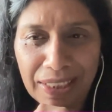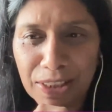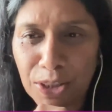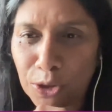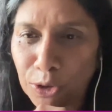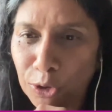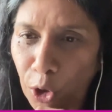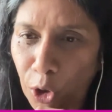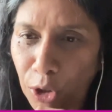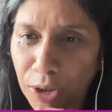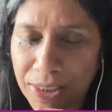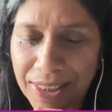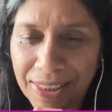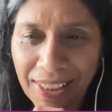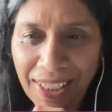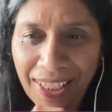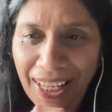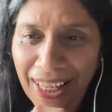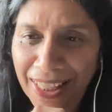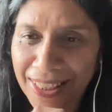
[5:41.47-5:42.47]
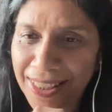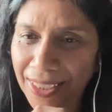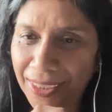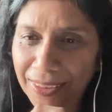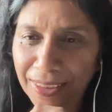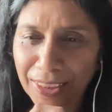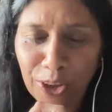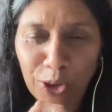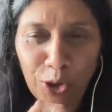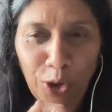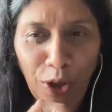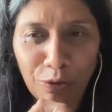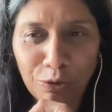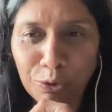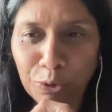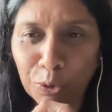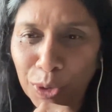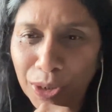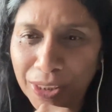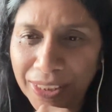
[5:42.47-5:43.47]
slots, and suddenly you have
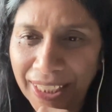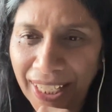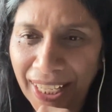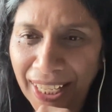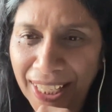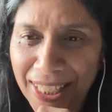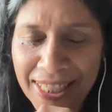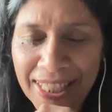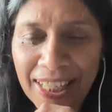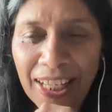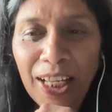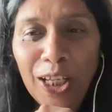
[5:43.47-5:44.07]
full days.